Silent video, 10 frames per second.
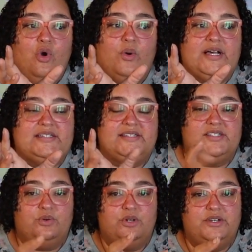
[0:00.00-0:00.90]
was the
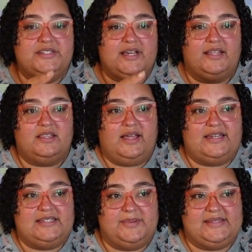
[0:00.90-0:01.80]
squirrels got the
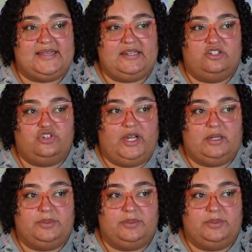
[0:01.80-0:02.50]
lettuce because I didn't try to